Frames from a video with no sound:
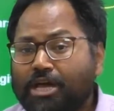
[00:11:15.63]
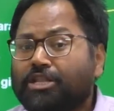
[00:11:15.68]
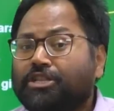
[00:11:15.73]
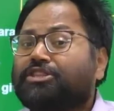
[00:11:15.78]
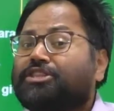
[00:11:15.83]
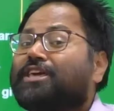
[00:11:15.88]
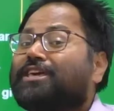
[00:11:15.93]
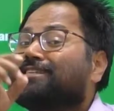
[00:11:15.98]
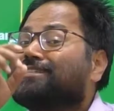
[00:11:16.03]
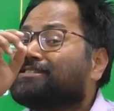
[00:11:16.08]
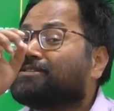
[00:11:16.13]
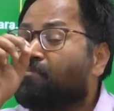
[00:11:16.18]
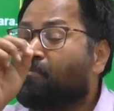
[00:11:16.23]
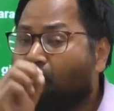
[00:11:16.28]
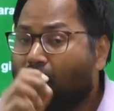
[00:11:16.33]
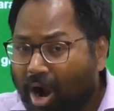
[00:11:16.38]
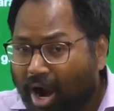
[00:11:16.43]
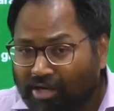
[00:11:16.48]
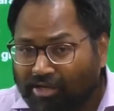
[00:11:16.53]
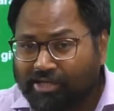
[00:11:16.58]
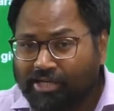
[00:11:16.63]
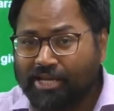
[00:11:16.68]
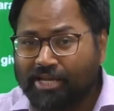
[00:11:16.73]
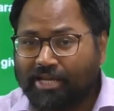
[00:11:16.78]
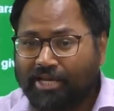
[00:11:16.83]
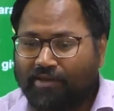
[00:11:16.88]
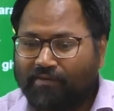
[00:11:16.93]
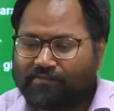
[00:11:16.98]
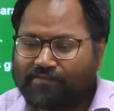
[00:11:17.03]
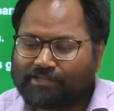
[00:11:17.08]
They smartly
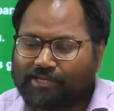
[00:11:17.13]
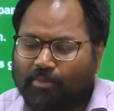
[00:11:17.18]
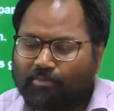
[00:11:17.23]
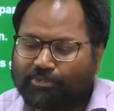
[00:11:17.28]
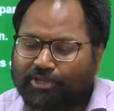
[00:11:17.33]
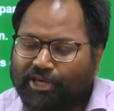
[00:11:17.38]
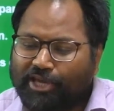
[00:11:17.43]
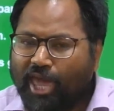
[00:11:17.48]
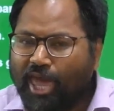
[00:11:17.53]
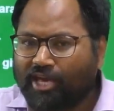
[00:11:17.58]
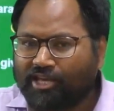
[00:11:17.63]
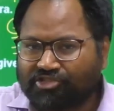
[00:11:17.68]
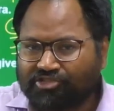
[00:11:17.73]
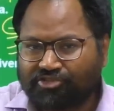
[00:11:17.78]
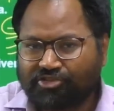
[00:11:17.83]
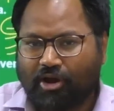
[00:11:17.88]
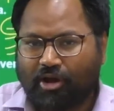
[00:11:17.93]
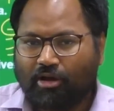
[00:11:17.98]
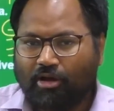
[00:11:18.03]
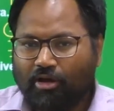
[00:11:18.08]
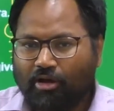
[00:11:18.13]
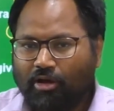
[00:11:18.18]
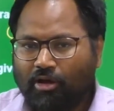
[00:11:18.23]
give something extra